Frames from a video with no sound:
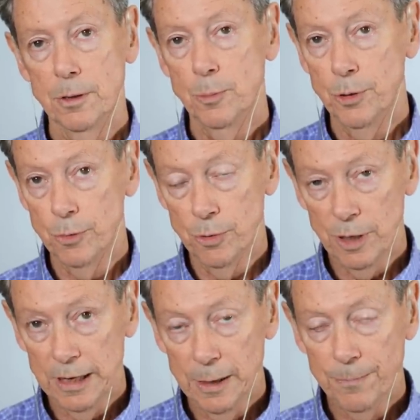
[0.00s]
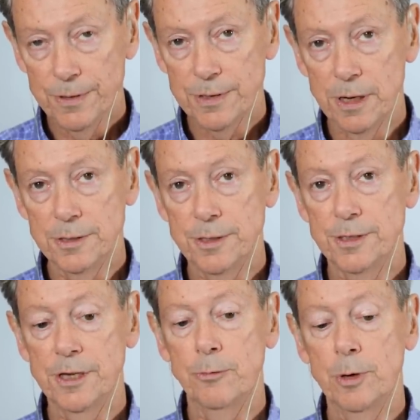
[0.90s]
The Buddha really
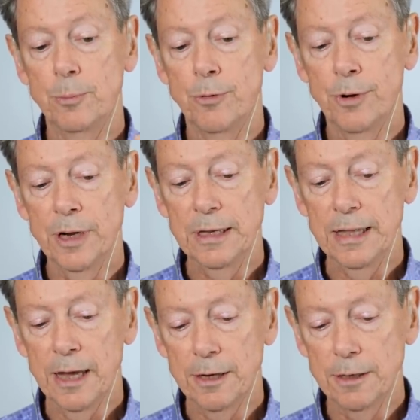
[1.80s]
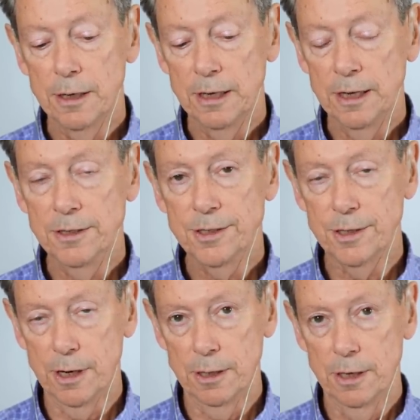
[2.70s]
emphasizes that we bring that
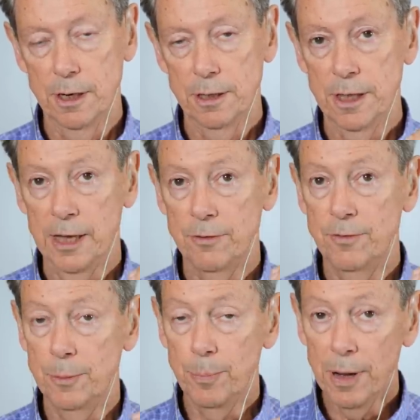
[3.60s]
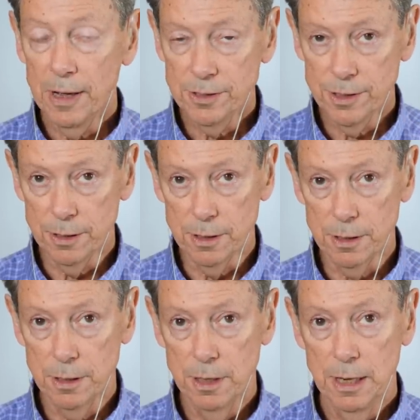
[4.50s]
insight, that
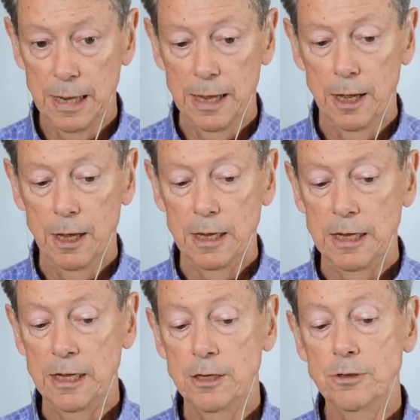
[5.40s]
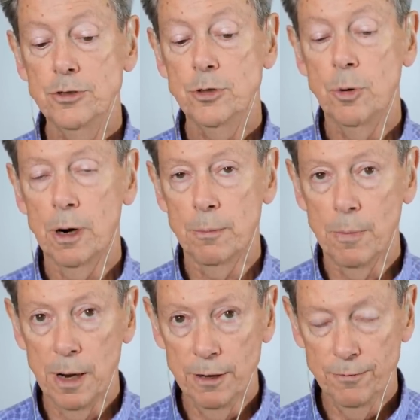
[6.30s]
vipassana, into our
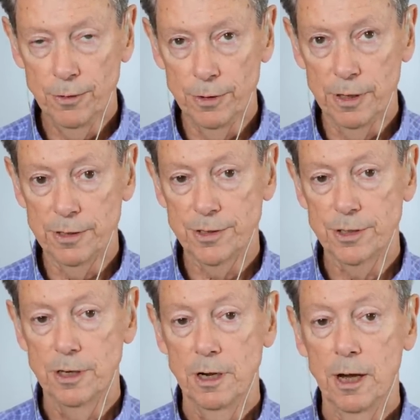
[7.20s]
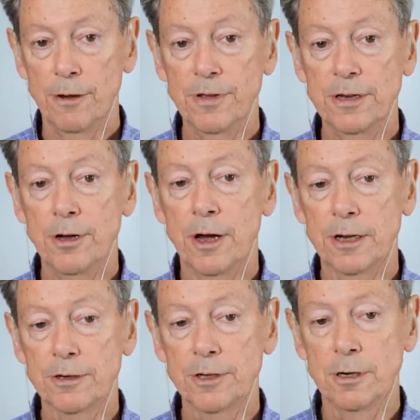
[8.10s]
mindfulness of
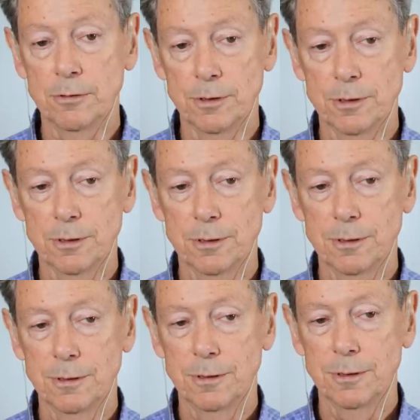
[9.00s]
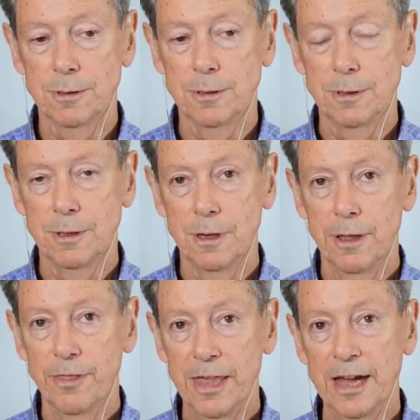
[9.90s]
hedonic tones.
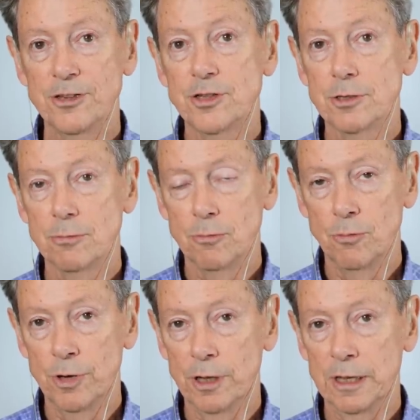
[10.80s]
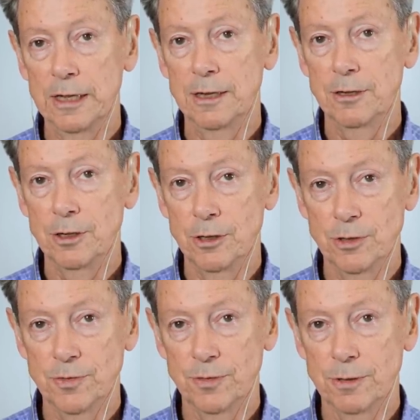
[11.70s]
That's really
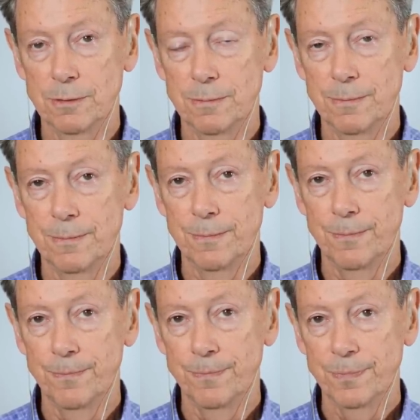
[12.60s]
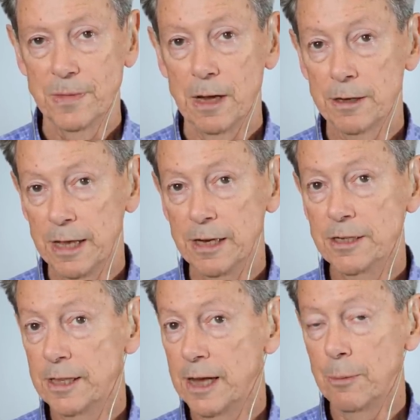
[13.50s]
useful. I'll get
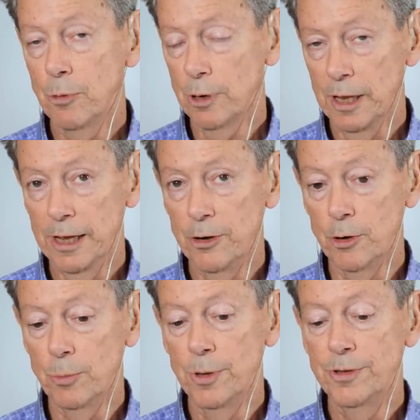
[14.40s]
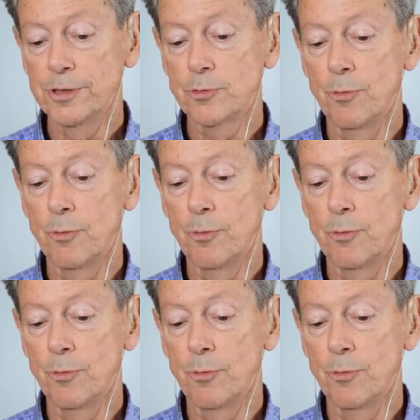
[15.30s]
into that more later, but this